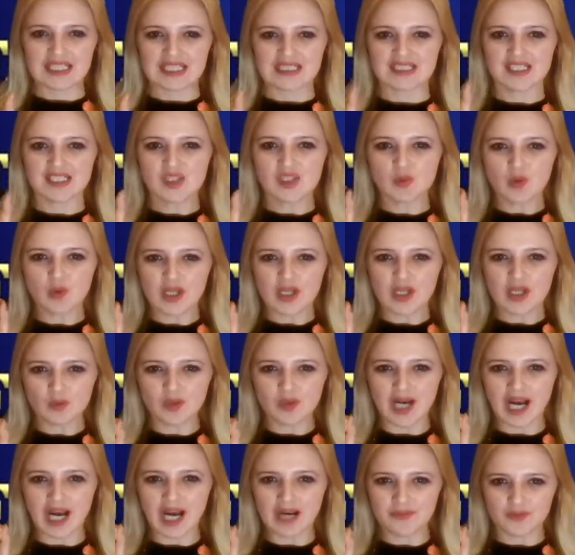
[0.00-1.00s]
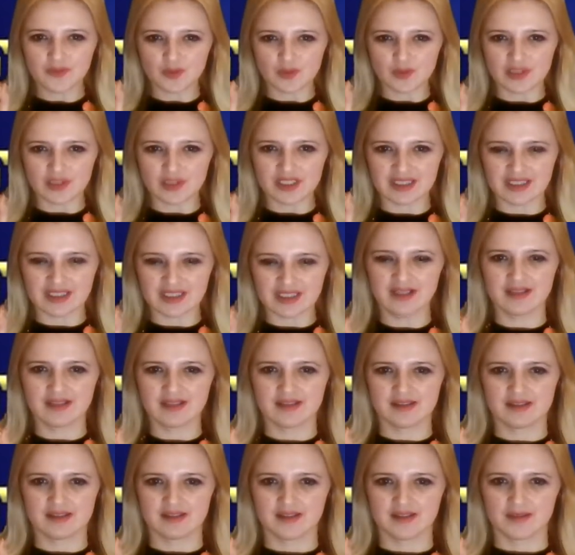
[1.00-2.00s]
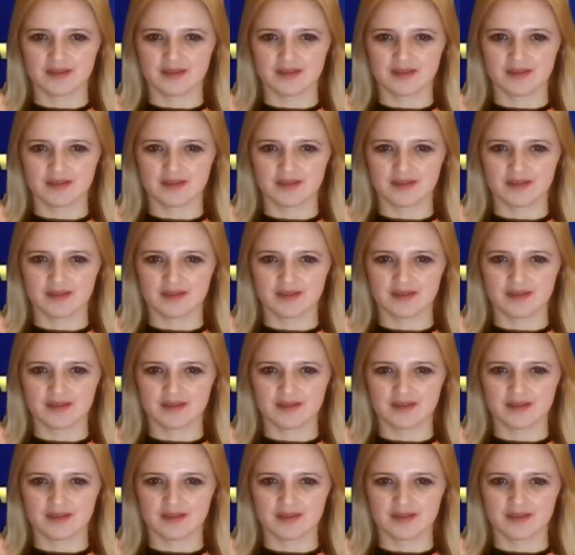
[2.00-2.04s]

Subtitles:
That's what you have to realize.